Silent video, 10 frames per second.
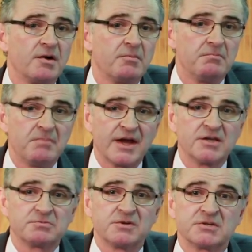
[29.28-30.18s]

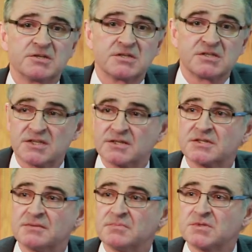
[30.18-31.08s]
management
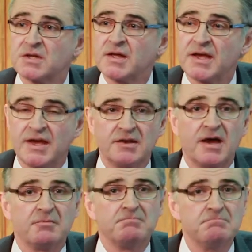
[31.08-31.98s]
systems in
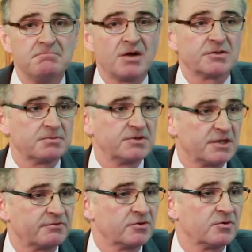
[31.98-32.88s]
multiple
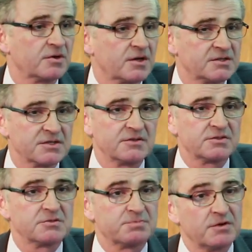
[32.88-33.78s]
different
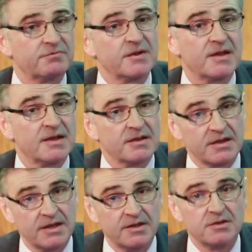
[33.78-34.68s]
organisations, both
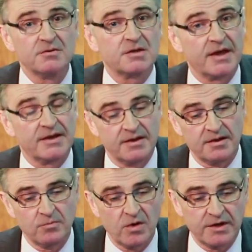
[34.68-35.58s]
in the UK
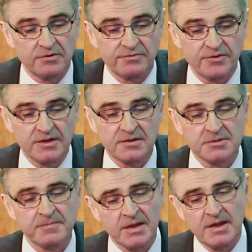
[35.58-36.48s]
and wider afield.
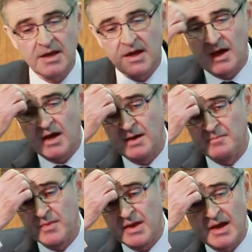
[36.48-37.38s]

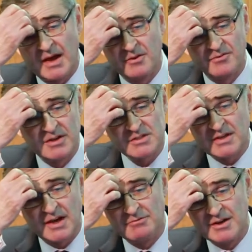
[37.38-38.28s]
And the first thing
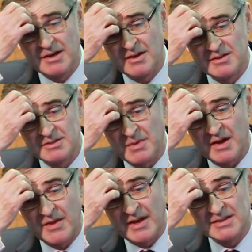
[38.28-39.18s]
I really learned
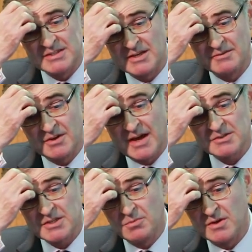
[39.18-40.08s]
about that is that if you
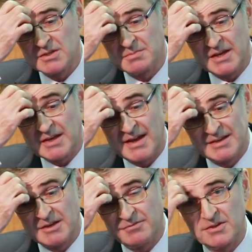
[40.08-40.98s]
actually wanted to make a
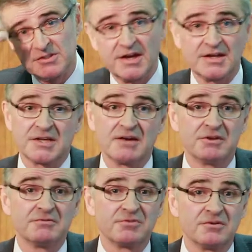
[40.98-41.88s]
difference, you had to have
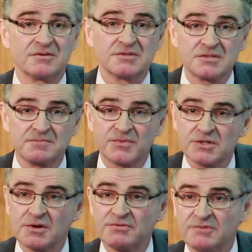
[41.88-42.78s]
influence.
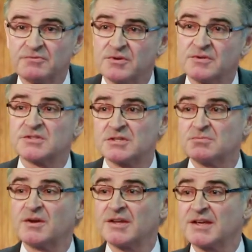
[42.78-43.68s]
So if influence is
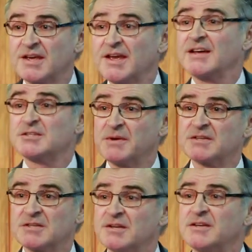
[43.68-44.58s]
one of the key
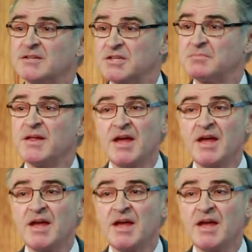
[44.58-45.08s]
aspects of leadership,